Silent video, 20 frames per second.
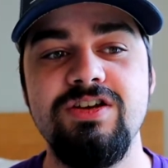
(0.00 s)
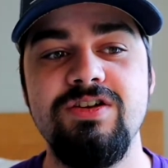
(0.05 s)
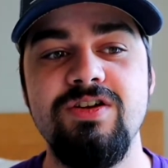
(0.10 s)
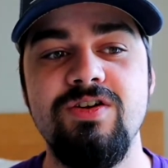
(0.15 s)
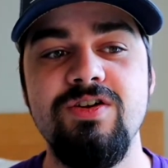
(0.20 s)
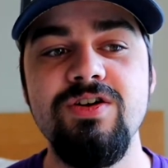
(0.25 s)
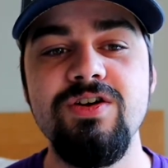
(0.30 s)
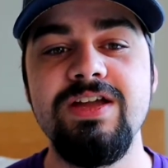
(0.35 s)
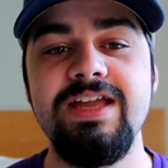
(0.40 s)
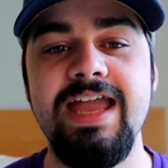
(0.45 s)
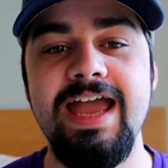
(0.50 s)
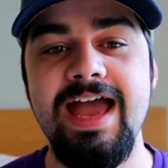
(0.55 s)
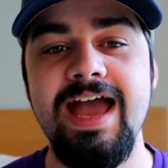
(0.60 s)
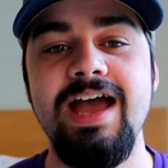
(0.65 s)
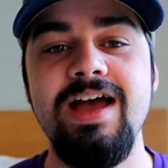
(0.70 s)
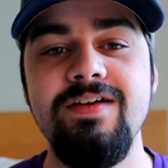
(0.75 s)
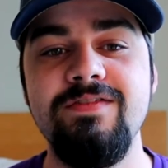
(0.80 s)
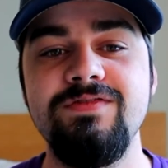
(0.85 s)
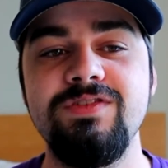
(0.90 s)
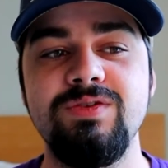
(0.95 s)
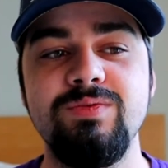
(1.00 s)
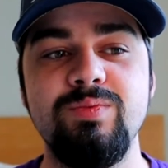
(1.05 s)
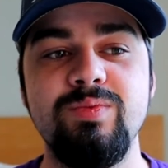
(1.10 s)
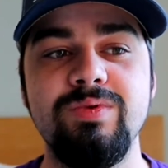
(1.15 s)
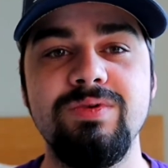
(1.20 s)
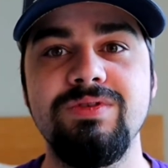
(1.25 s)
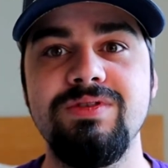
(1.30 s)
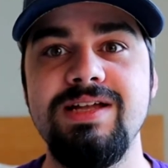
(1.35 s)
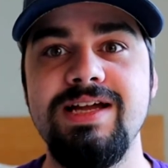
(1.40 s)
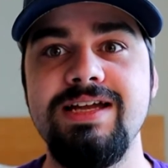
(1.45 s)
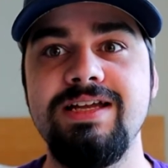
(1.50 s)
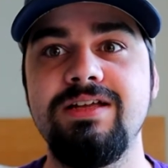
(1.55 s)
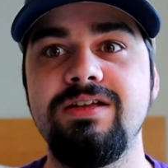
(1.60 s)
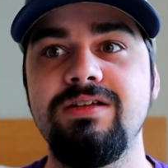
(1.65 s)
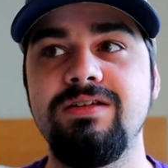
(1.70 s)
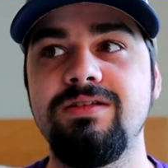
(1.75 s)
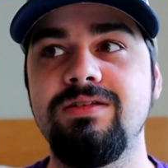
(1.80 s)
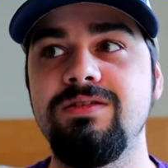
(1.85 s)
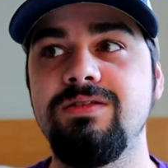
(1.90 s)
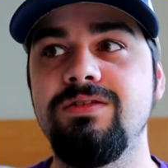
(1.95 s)
her calves were like
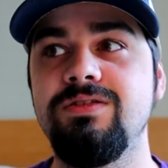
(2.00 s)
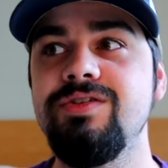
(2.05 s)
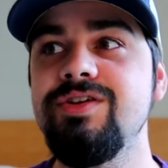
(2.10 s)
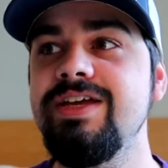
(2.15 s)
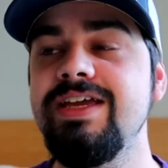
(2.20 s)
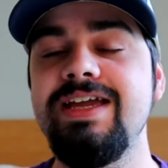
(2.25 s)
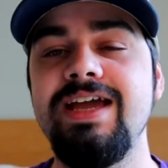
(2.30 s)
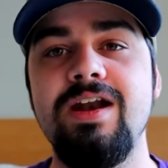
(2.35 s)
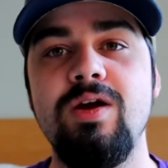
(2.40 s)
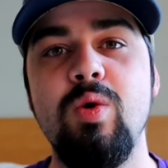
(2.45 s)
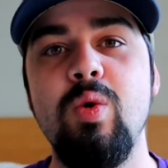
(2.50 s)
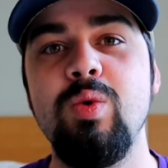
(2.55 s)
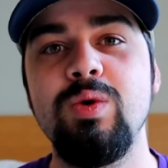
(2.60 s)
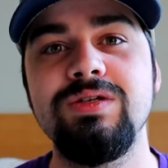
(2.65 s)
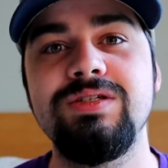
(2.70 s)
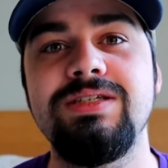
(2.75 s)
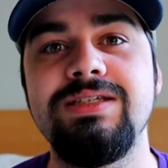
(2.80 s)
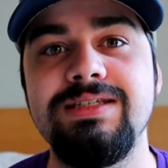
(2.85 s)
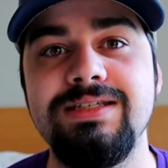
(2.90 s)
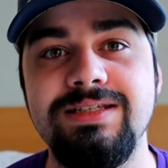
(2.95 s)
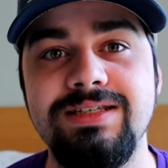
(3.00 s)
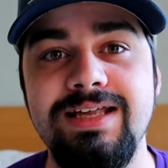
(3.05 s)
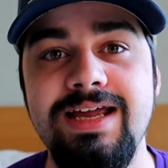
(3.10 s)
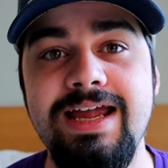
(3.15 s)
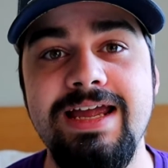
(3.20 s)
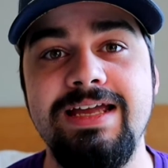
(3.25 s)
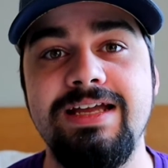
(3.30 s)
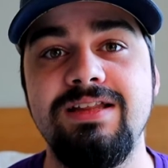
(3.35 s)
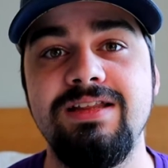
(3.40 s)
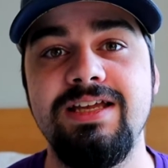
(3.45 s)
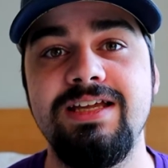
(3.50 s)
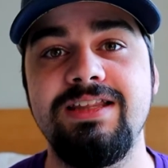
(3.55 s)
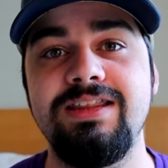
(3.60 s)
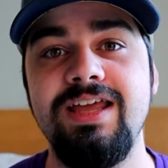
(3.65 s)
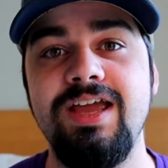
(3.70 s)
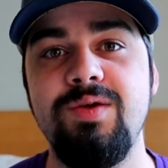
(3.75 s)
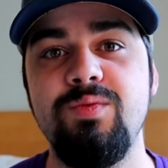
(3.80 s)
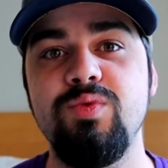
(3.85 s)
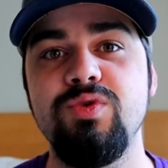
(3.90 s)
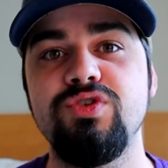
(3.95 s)
looking at a horse's leg. Like
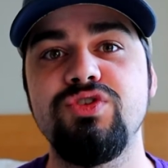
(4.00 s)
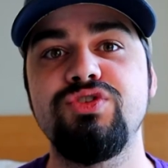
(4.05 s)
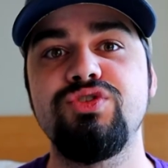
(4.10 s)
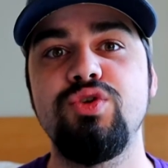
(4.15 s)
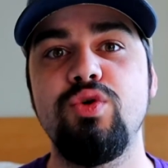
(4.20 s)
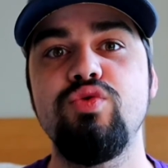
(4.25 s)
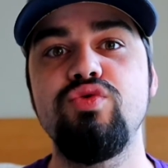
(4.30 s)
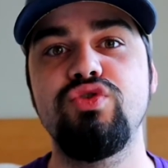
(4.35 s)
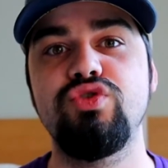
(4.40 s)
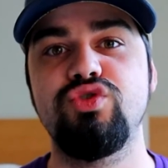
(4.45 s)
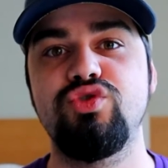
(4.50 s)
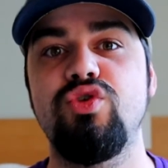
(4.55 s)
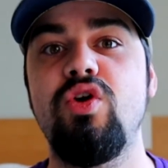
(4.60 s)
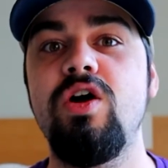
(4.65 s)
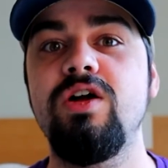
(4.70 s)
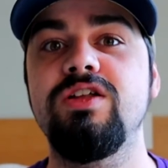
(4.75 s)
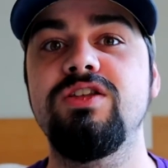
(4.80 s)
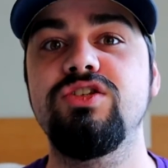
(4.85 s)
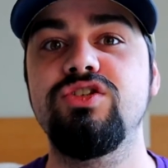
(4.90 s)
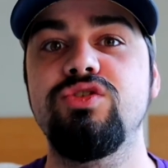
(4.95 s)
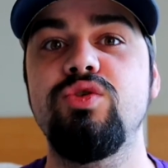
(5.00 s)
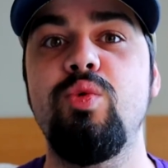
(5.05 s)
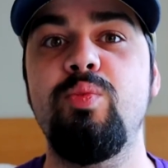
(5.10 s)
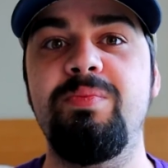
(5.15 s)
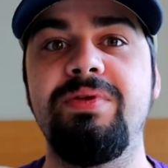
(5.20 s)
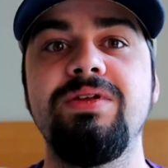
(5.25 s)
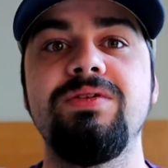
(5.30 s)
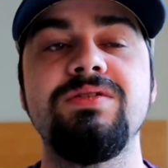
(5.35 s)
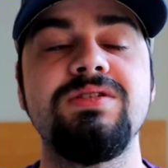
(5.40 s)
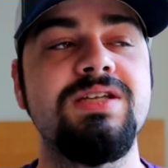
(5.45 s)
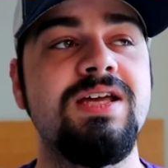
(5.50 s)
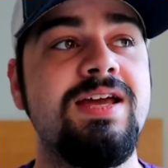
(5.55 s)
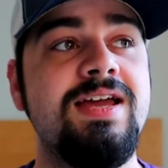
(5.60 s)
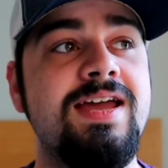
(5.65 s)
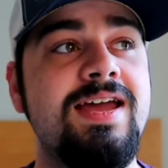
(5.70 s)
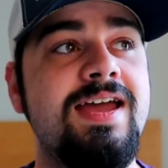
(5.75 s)
they were so strong and so built.